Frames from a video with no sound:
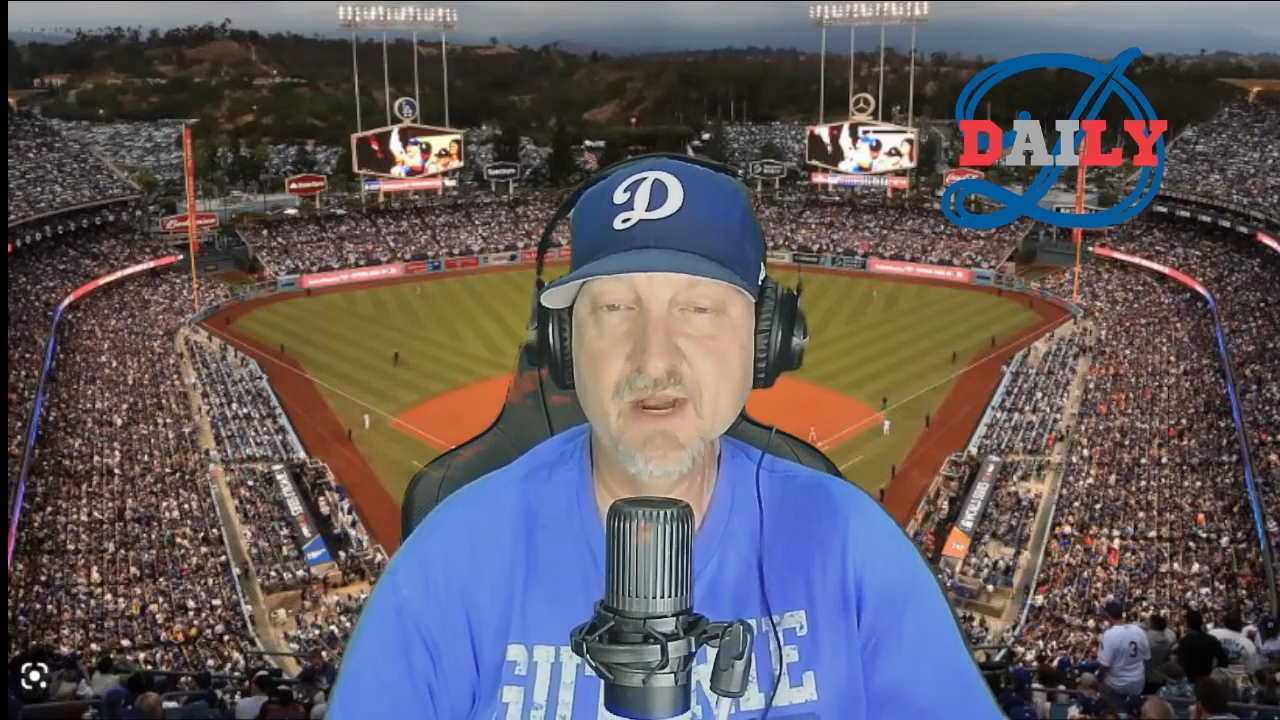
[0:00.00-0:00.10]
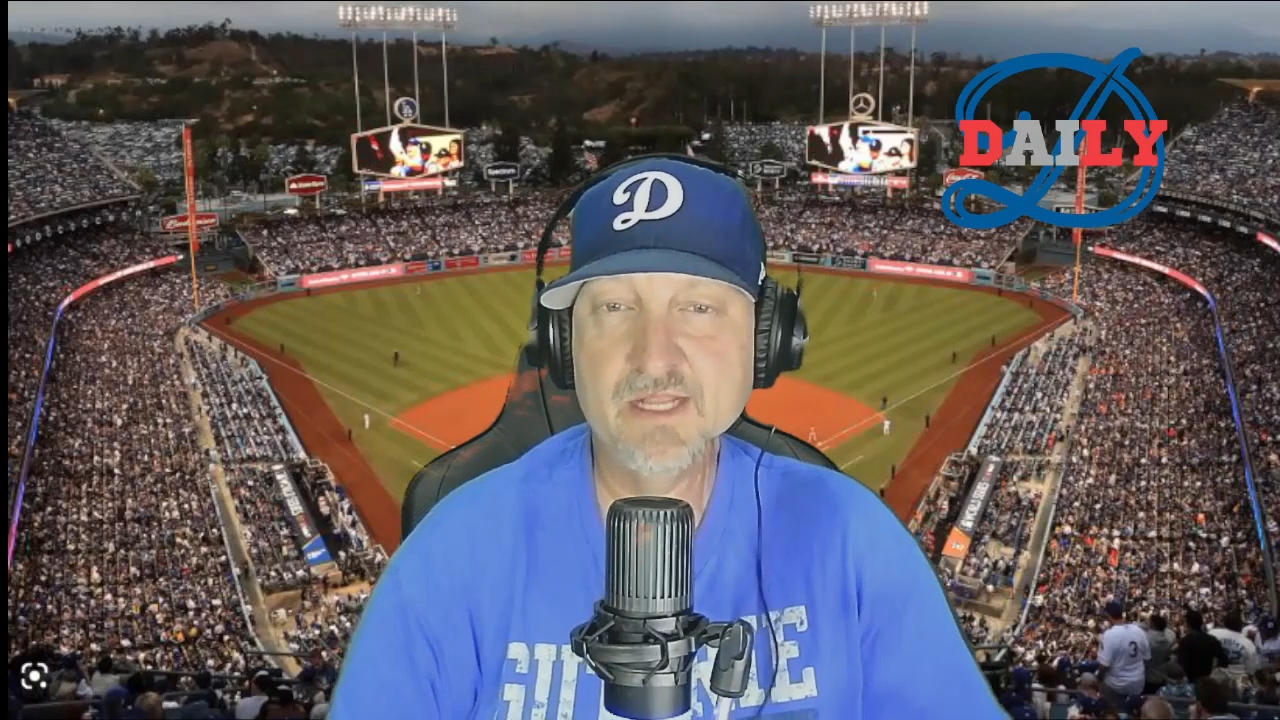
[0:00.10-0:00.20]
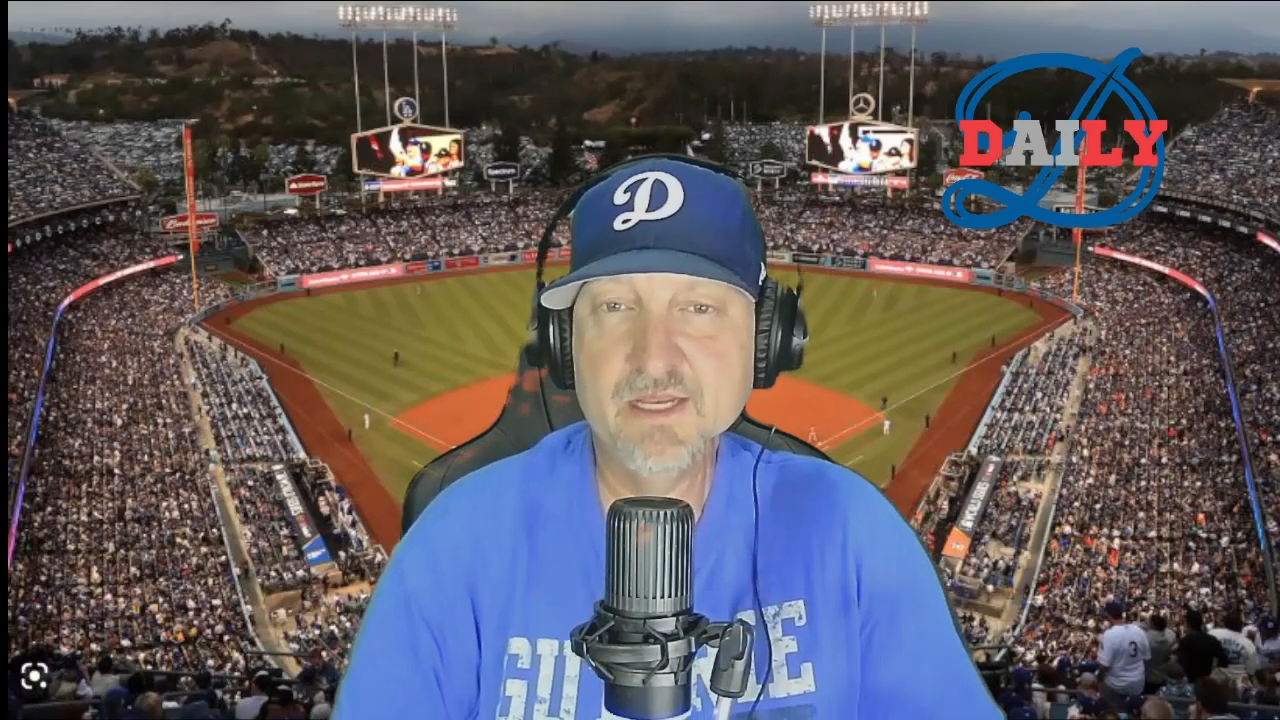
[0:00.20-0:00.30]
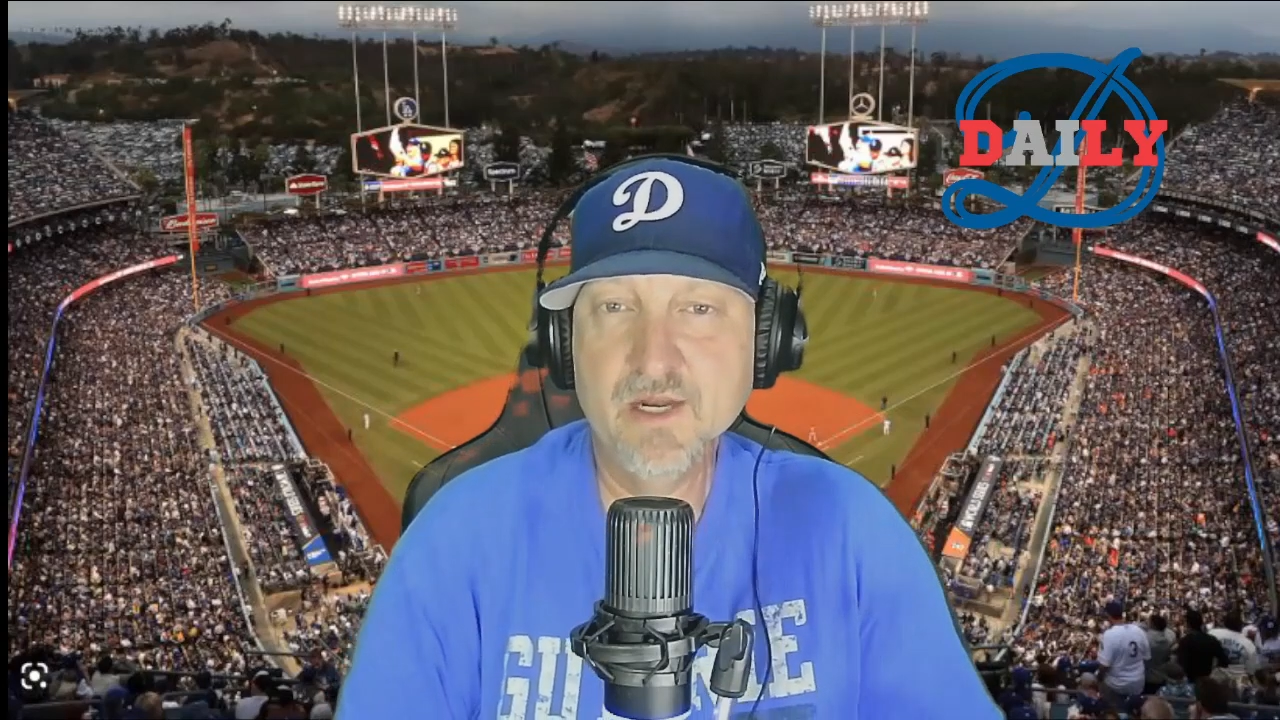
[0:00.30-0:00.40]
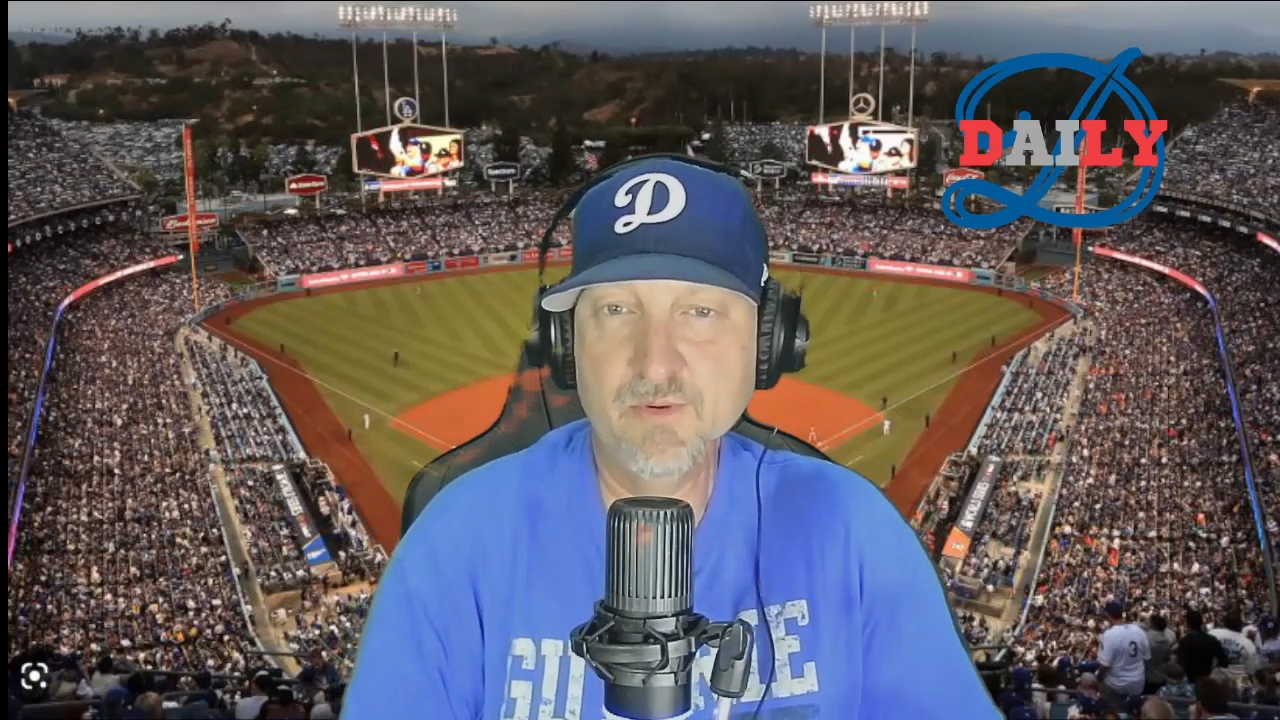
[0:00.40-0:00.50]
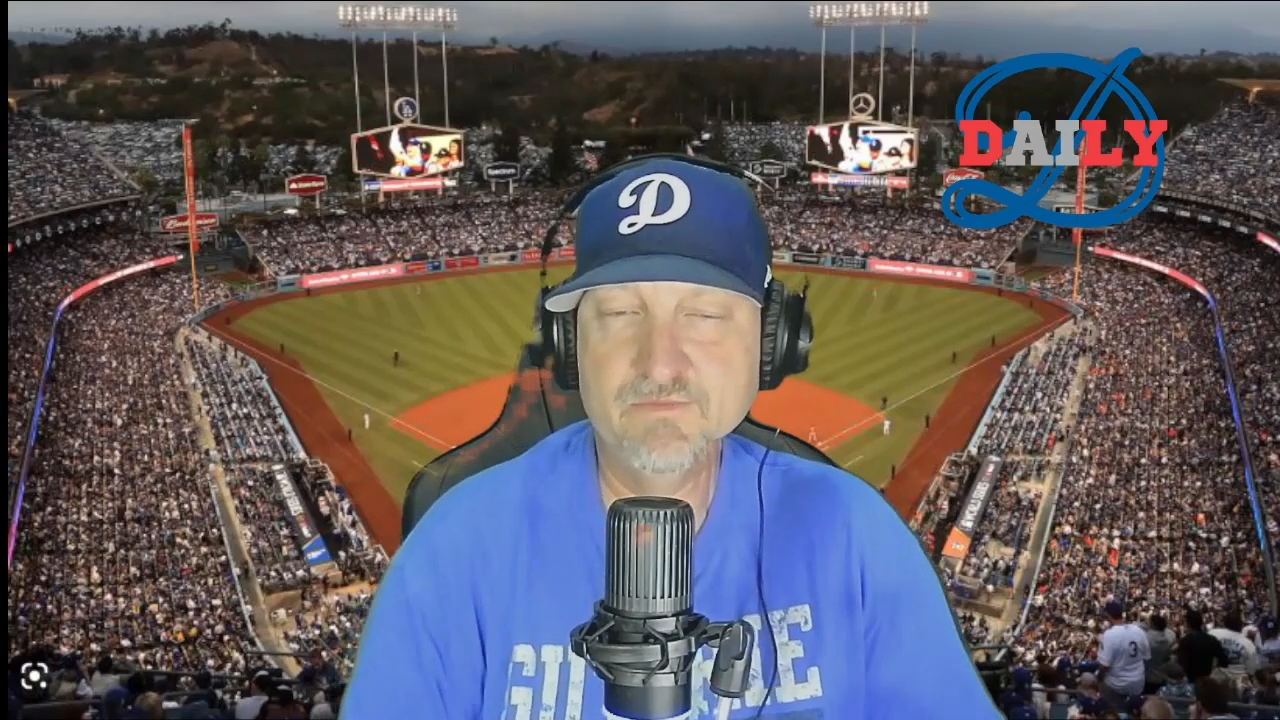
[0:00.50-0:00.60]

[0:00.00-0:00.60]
right there.